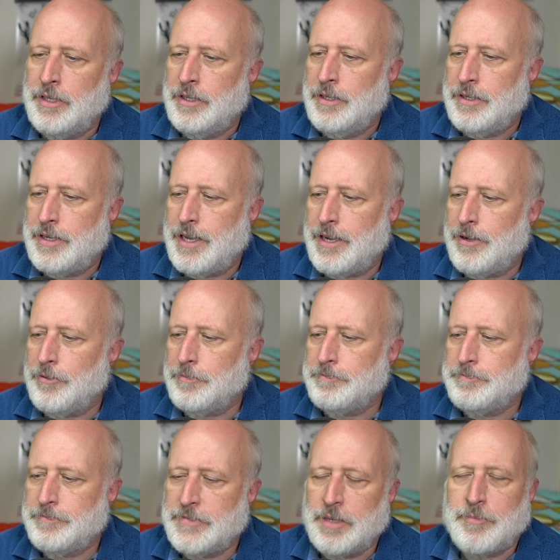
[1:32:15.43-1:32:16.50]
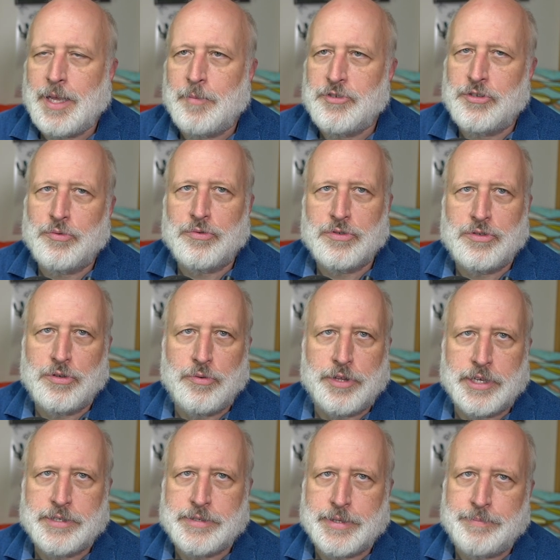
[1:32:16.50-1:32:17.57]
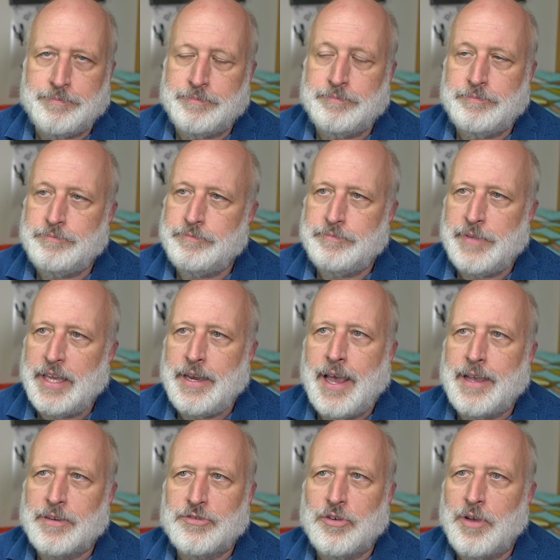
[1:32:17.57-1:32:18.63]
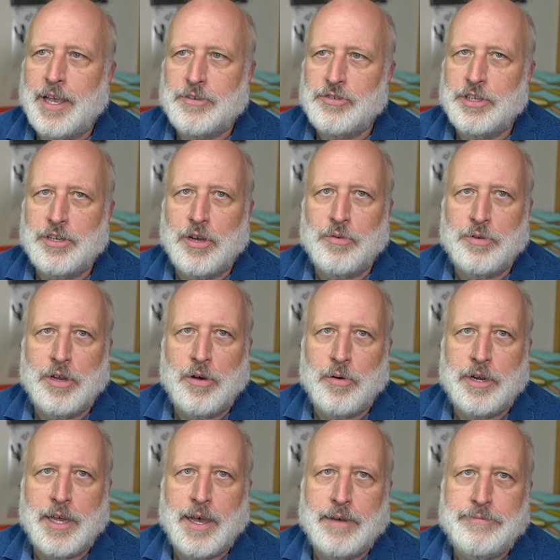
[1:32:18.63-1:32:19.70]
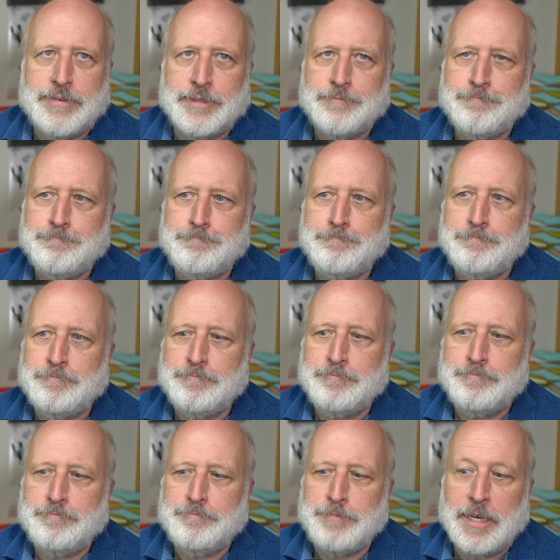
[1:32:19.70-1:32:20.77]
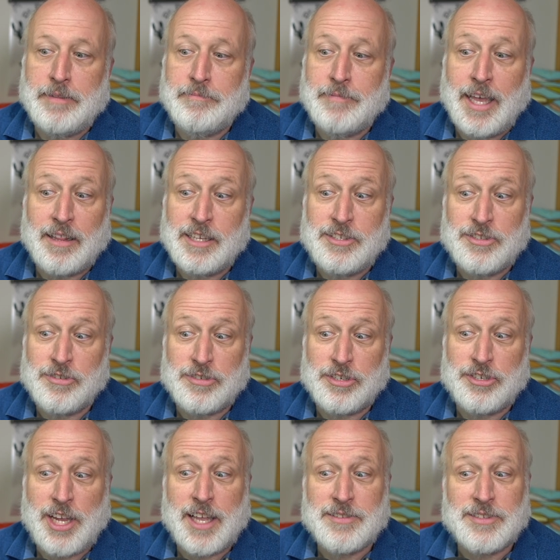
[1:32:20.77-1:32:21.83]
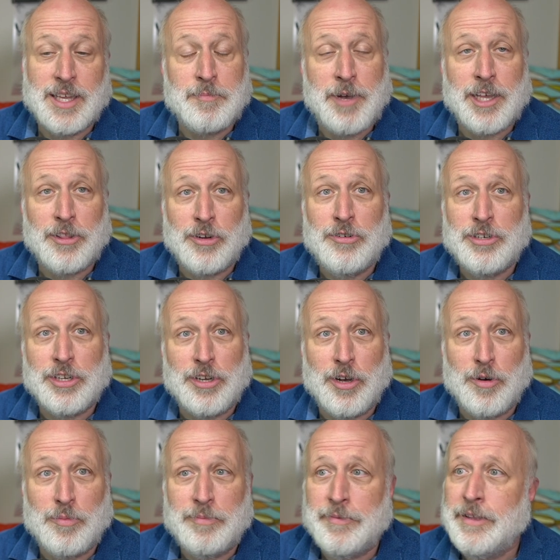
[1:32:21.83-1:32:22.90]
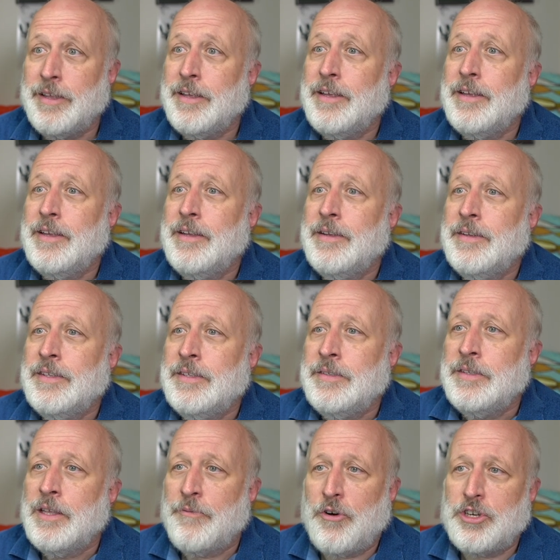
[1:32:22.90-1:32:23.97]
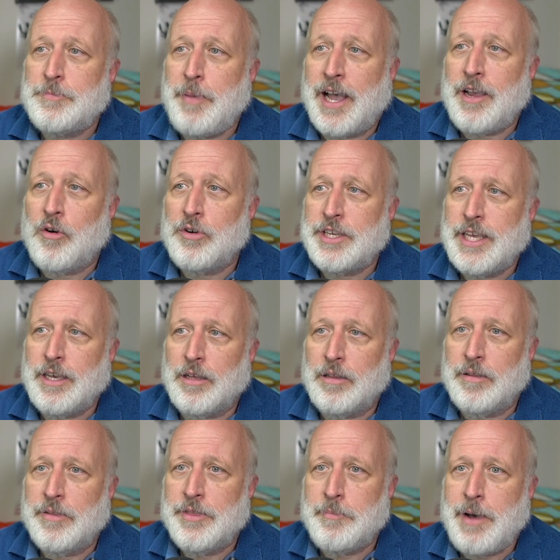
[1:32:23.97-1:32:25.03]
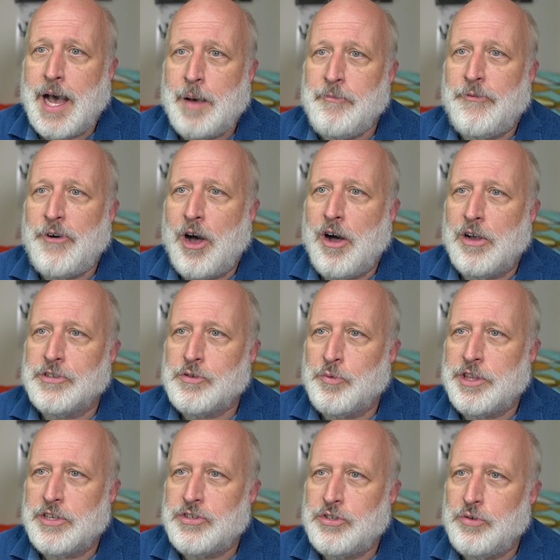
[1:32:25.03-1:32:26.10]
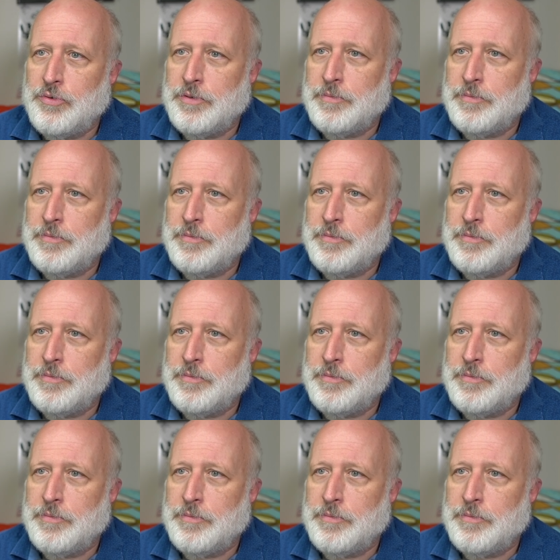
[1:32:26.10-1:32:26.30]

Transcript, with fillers: Now, sometimes students do this, and they don't, actually don't know enough, and, but at least there's a chance they might learn to know. First, by ordeal, the bomb falls when the student,